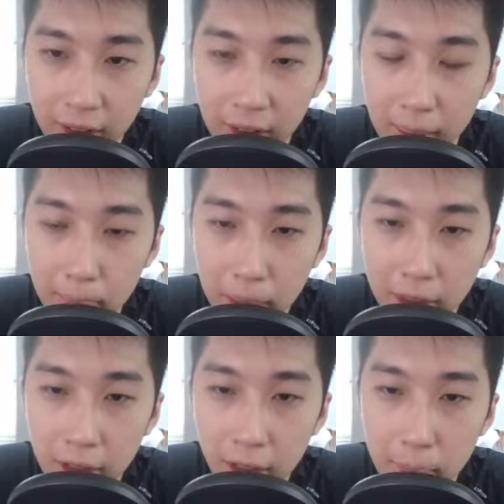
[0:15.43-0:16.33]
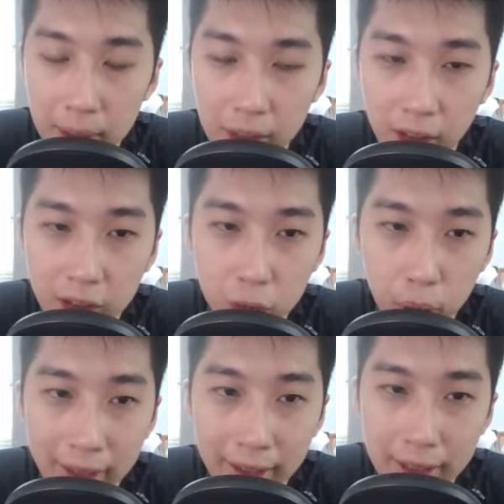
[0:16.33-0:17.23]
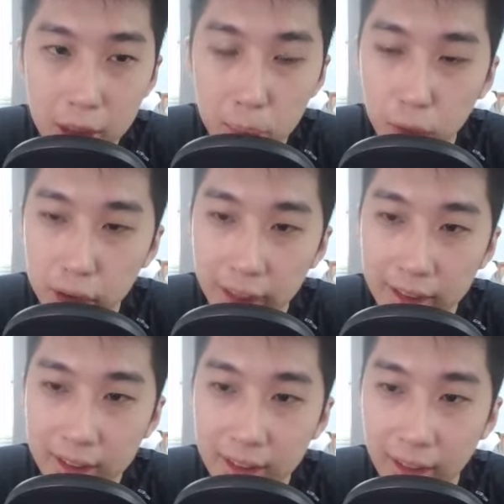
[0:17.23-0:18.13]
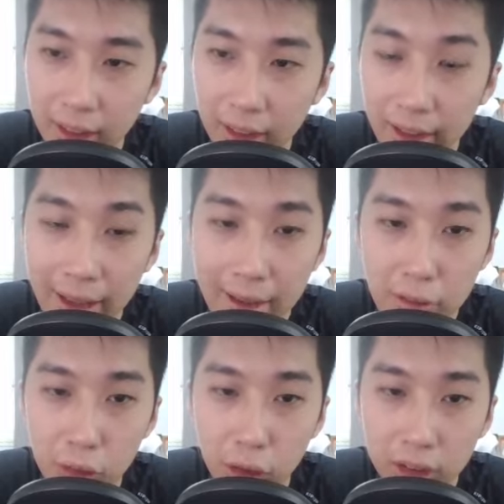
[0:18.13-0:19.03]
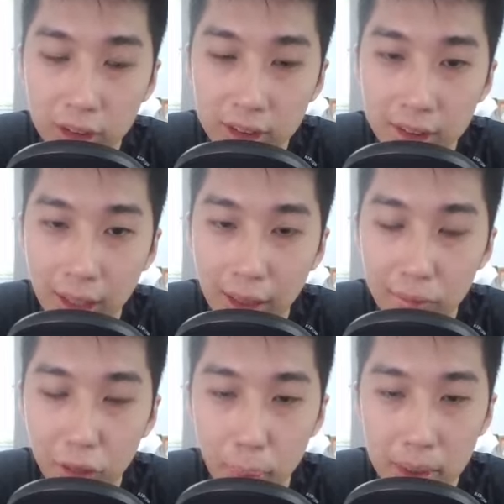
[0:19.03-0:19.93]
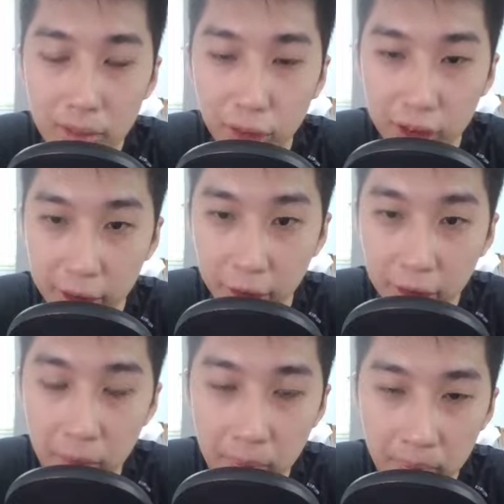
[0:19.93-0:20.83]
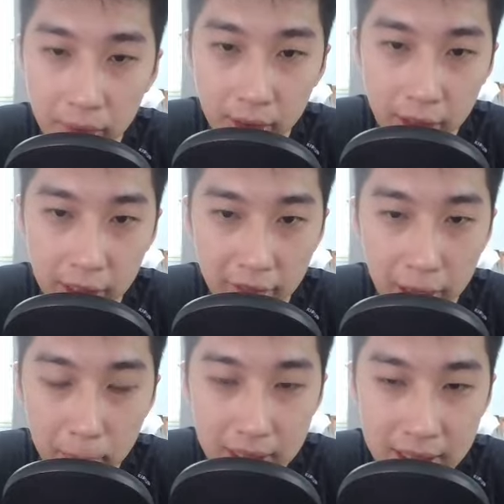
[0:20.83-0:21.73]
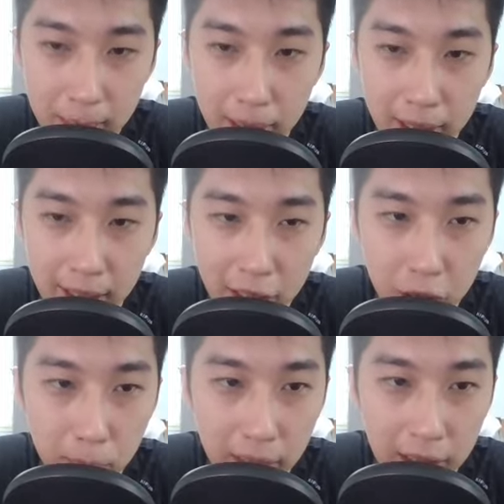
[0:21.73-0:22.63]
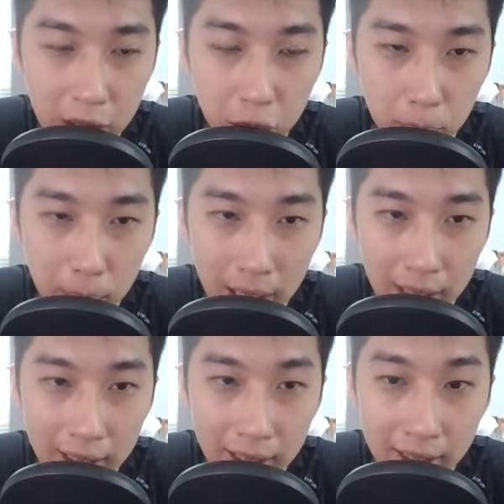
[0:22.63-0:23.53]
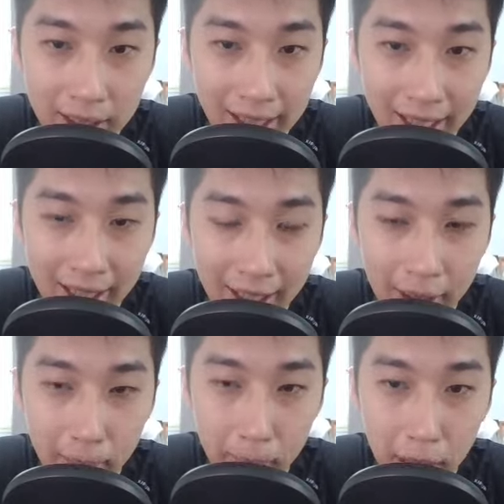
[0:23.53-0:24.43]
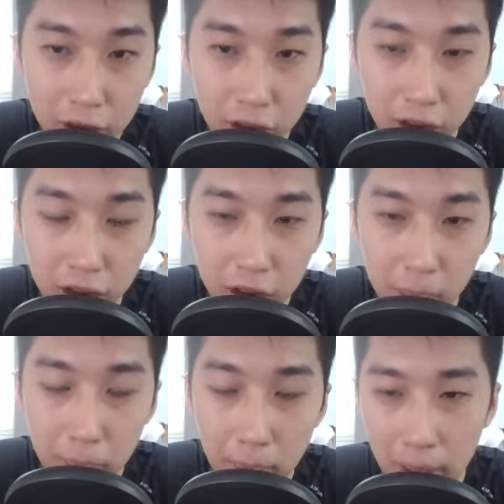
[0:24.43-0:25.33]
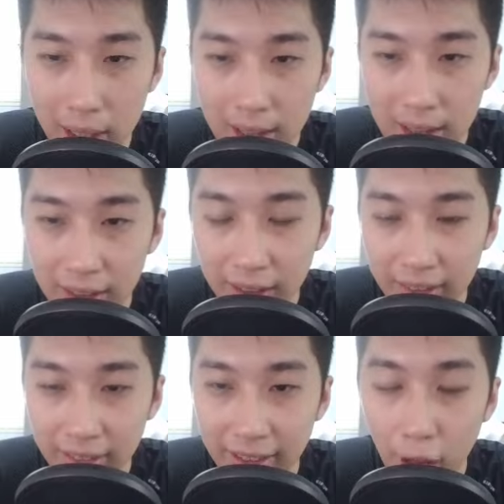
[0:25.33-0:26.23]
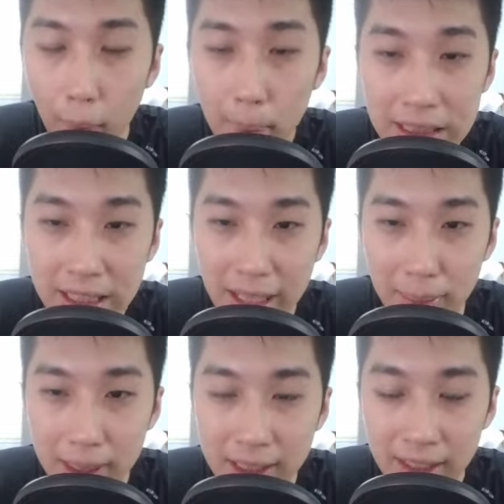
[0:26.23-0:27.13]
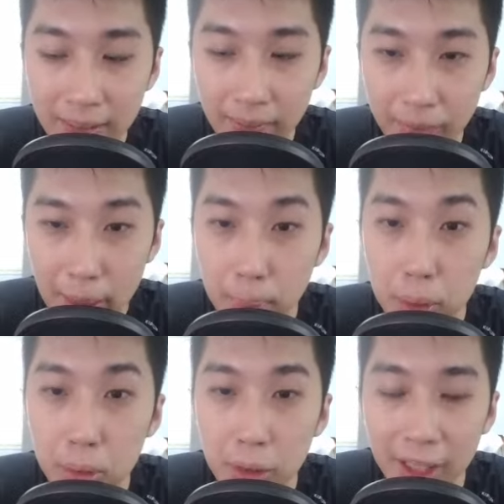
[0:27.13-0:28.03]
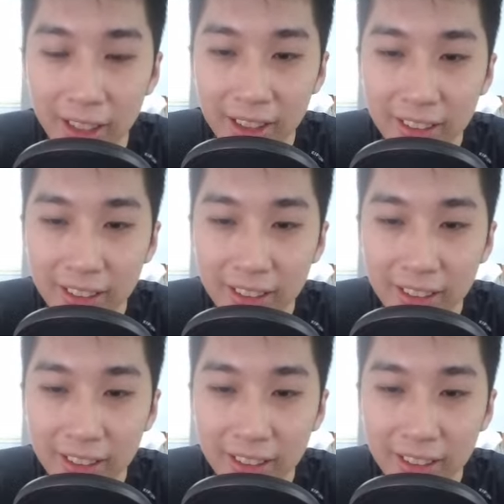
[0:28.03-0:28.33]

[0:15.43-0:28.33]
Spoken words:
in particular because when this project's land was up for bid for sale, the developer Simlian actually managed to buy the land at a much cheaper price than the opposite neighbors, TEMBUSU Grand,